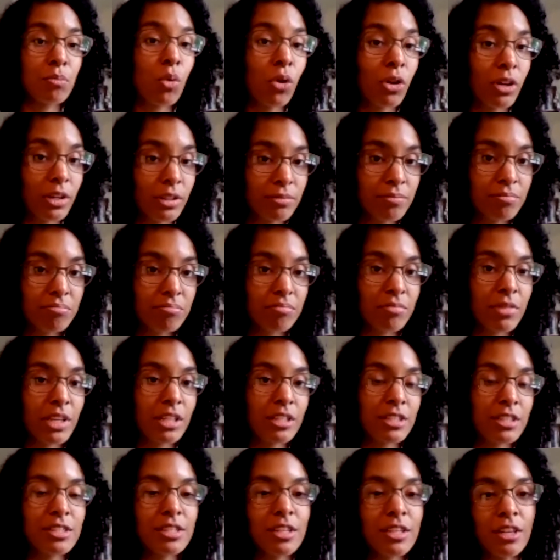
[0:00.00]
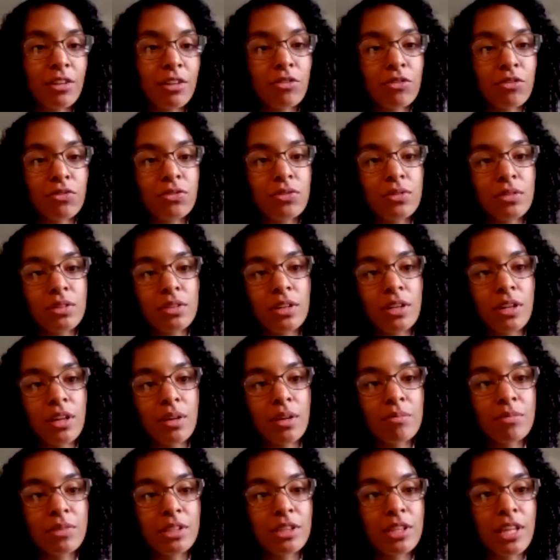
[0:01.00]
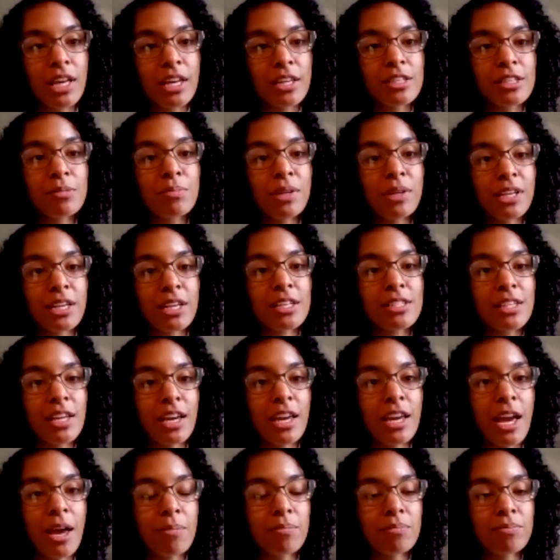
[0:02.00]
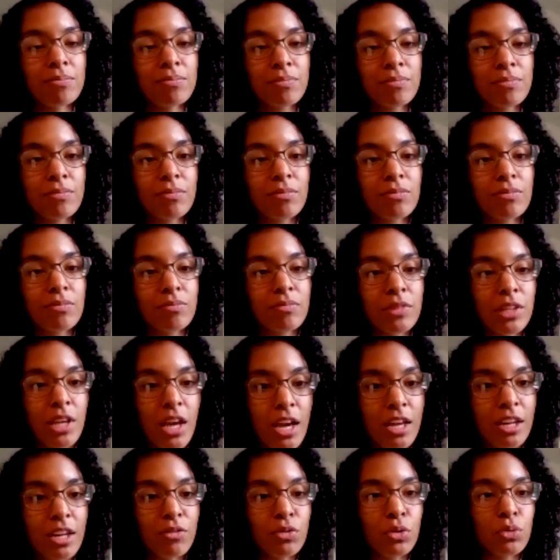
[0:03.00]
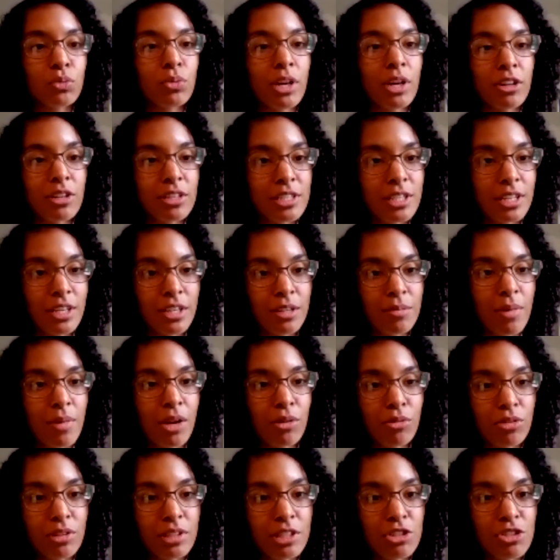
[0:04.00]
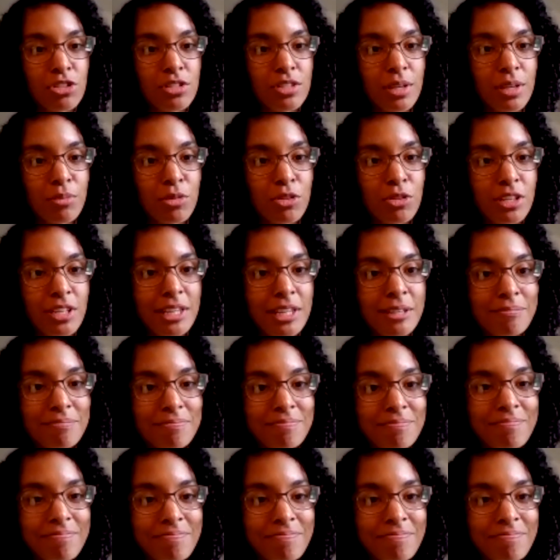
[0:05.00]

more instead of um, less because I am kind of a rarity in my religious community.